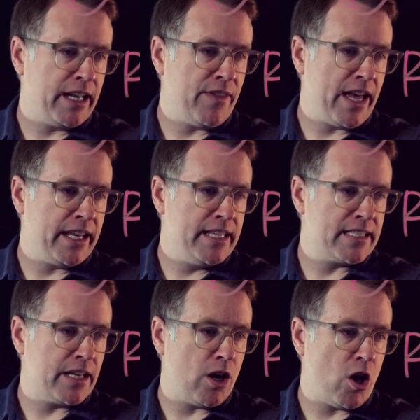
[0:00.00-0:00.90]
And that
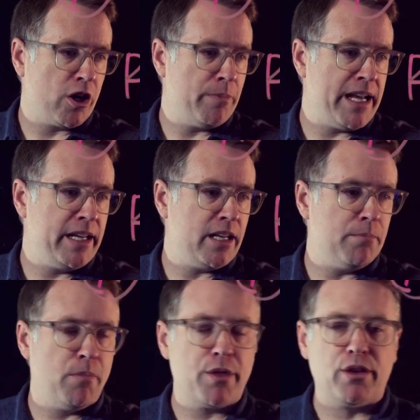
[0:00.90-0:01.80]
is an automated
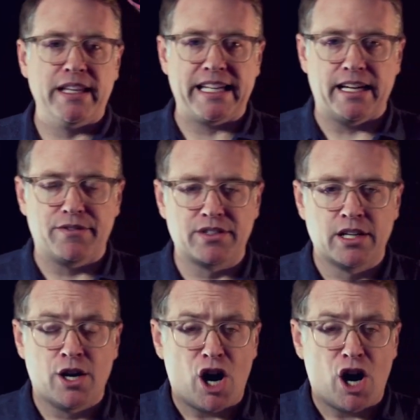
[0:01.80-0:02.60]
monthly gift,